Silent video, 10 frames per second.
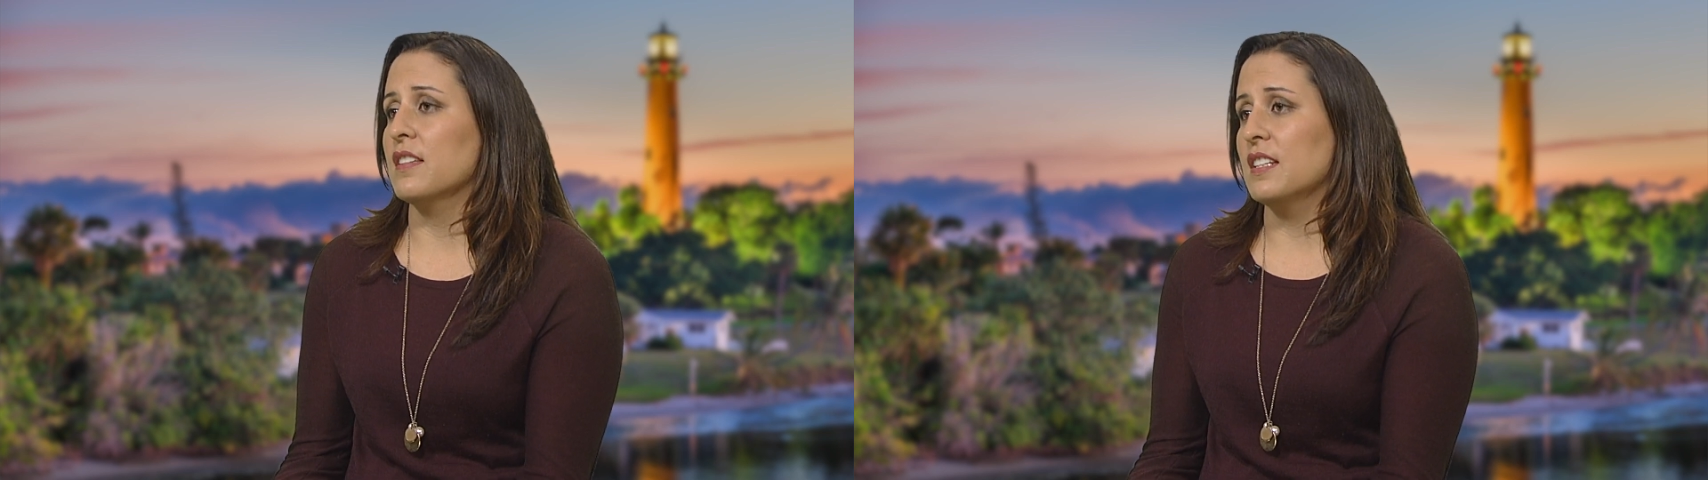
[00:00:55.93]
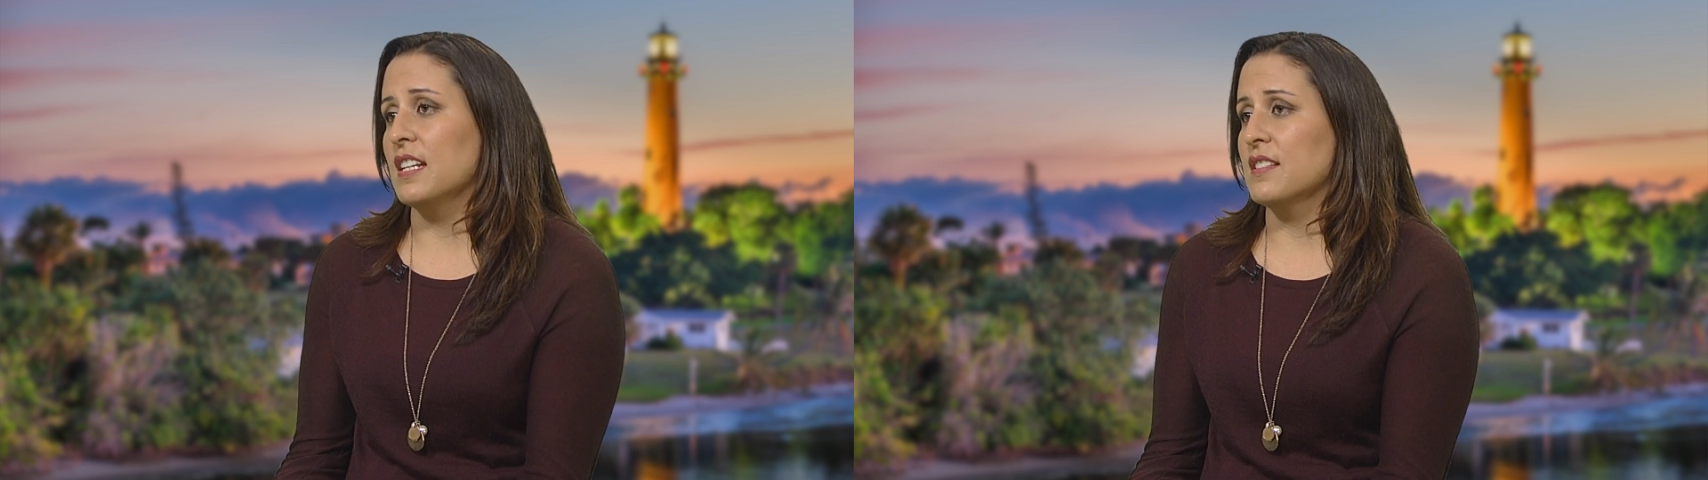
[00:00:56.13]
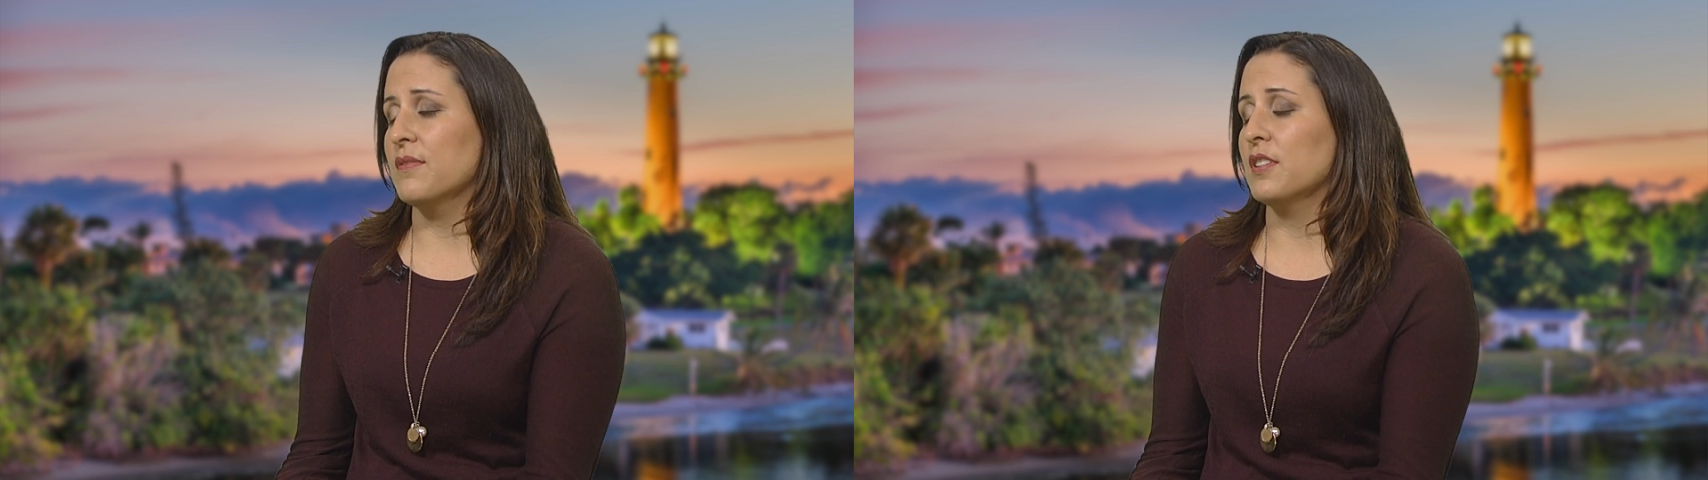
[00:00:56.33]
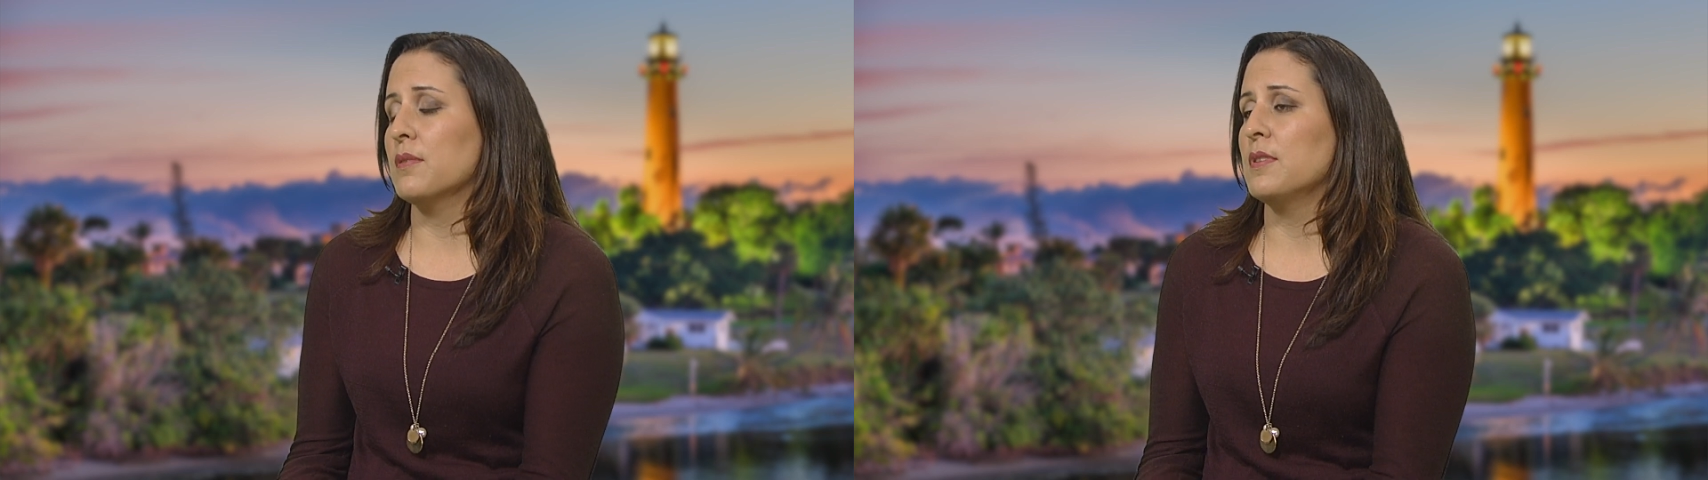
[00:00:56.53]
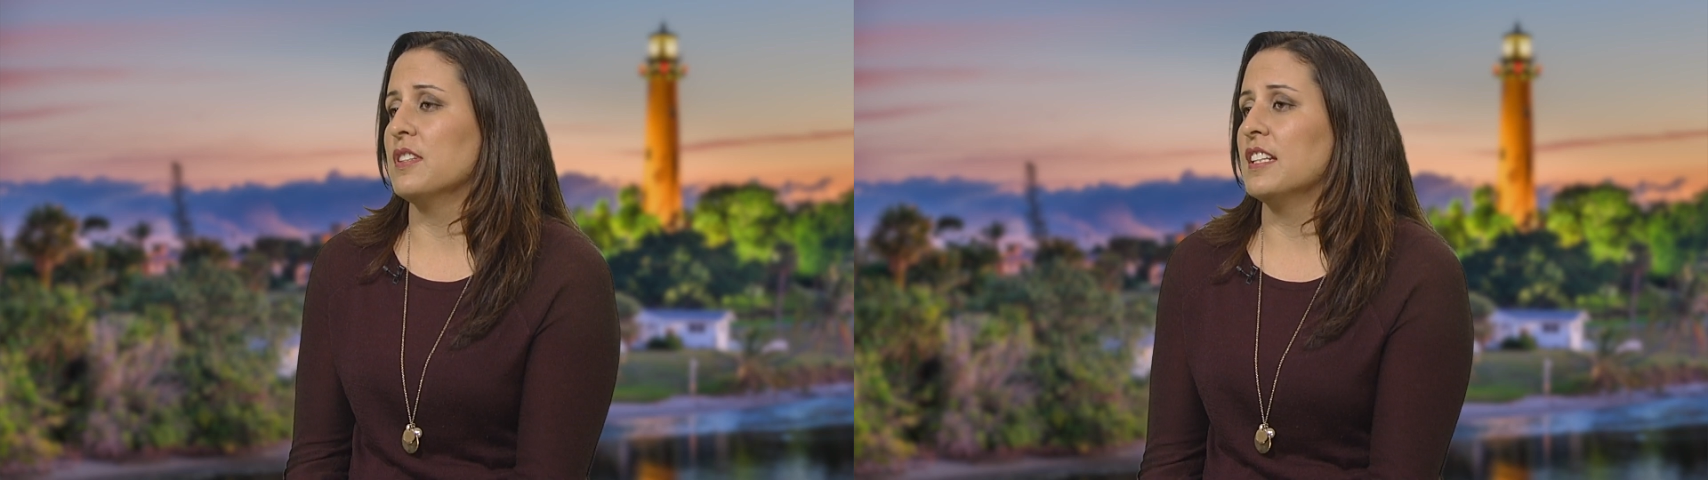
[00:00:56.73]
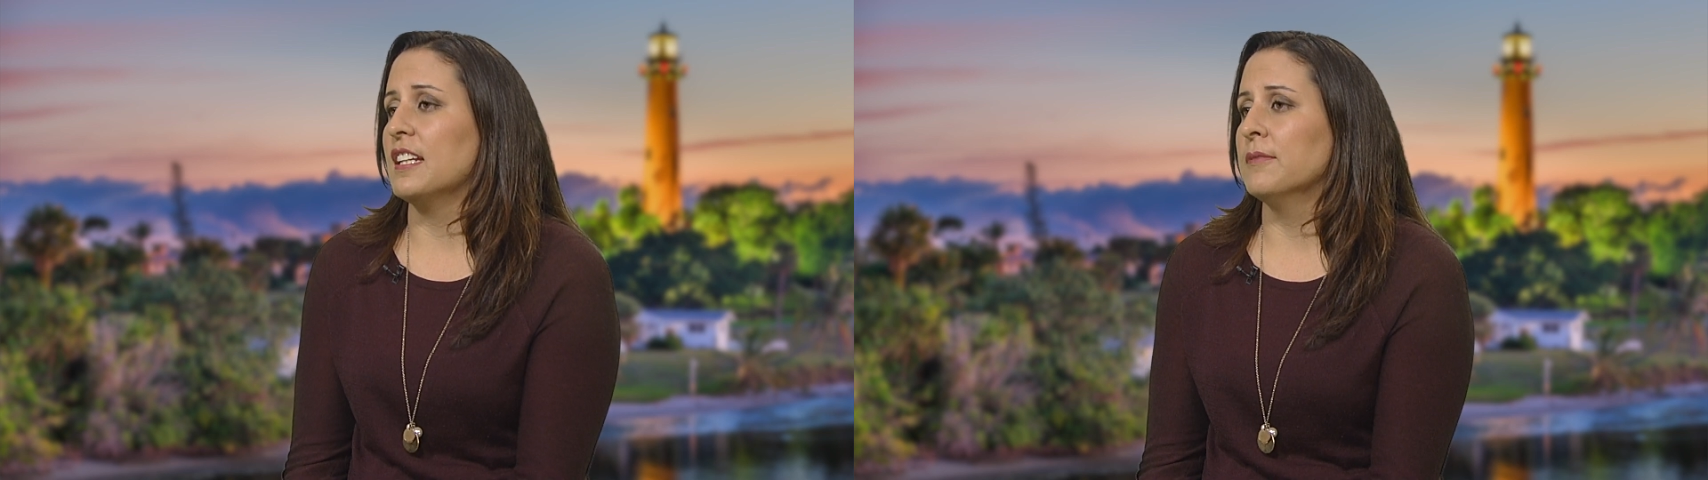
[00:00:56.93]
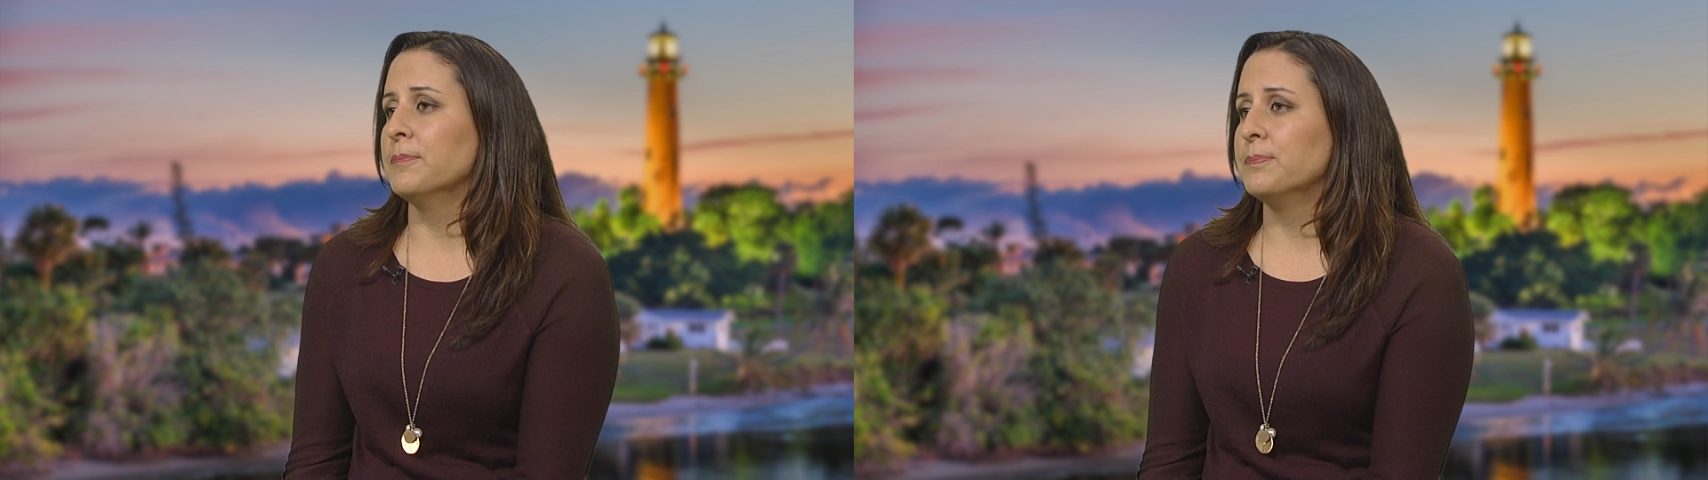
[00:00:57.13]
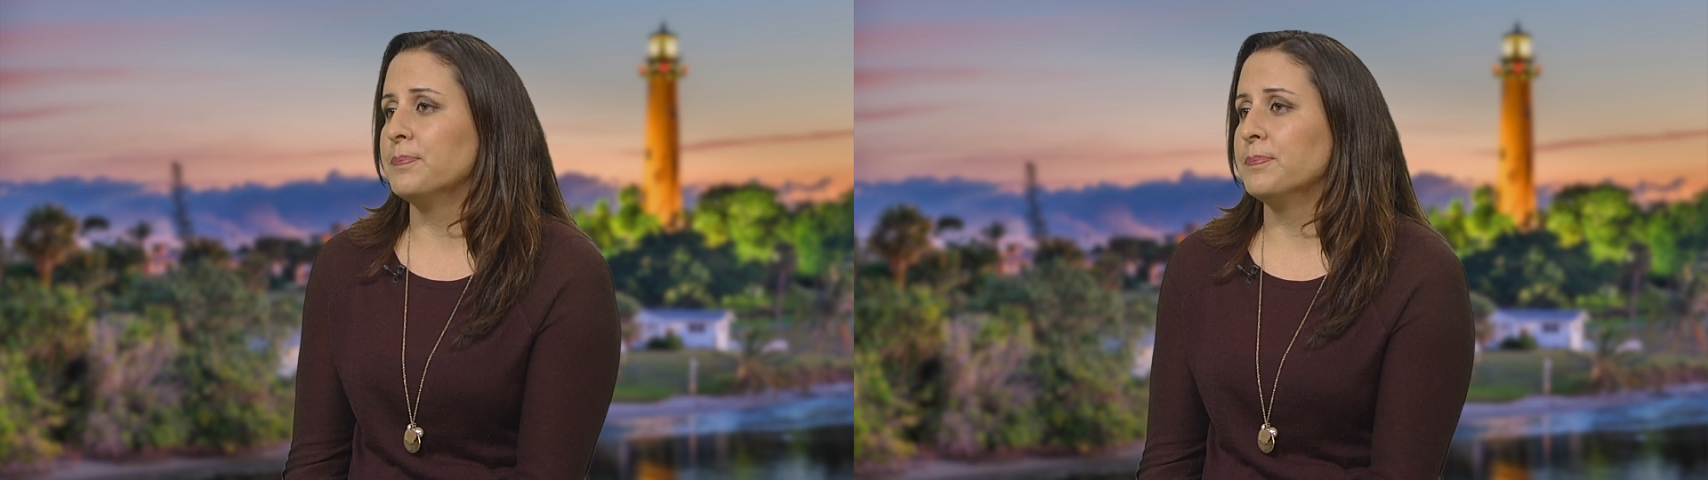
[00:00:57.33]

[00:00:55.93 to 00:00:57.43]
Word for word: on the needs of the community.